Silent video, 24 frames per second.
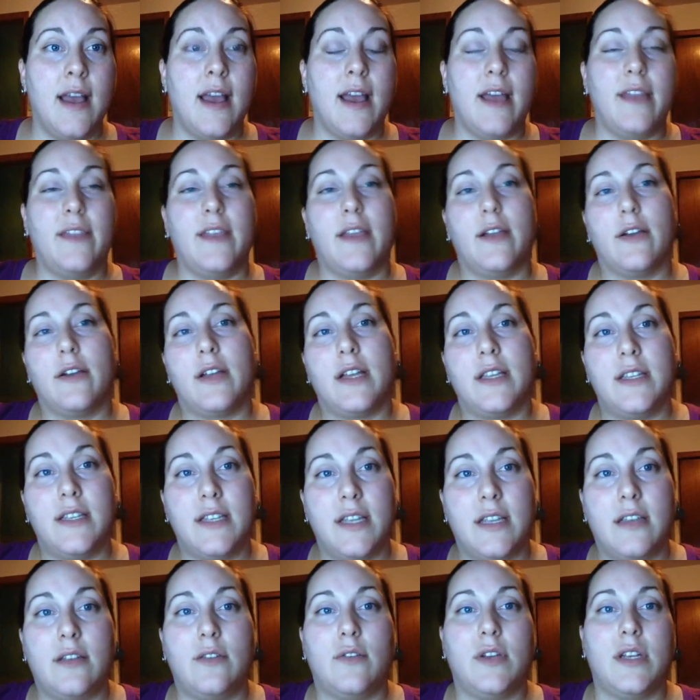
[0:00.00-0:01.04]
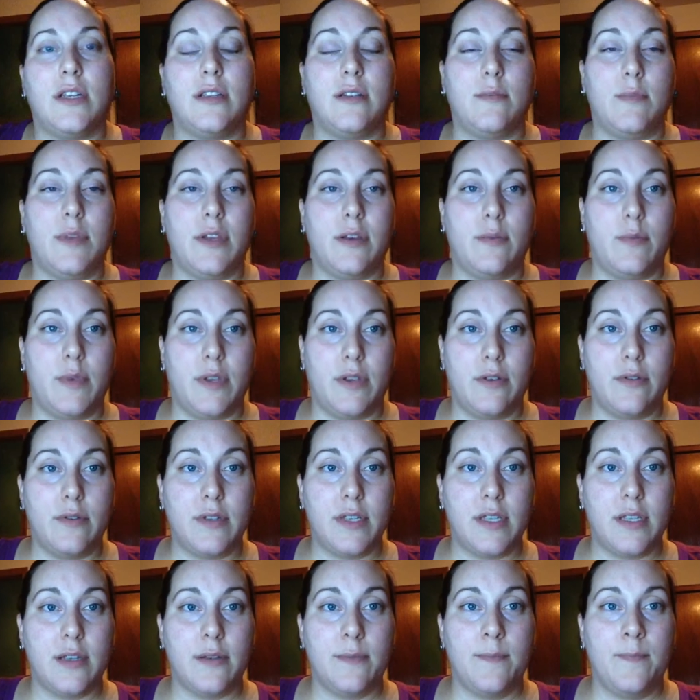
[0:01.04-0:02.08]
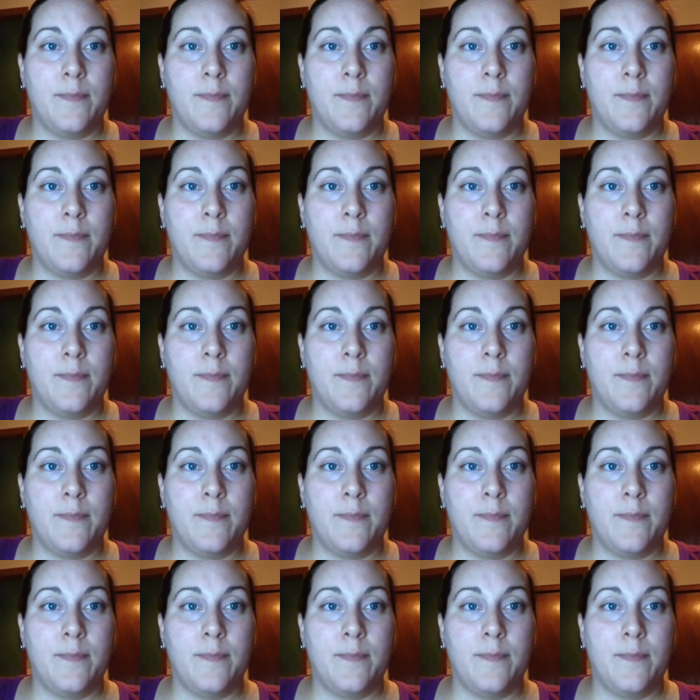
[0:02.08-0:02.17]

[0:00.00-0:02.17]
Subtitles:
and they are continuing to be abused.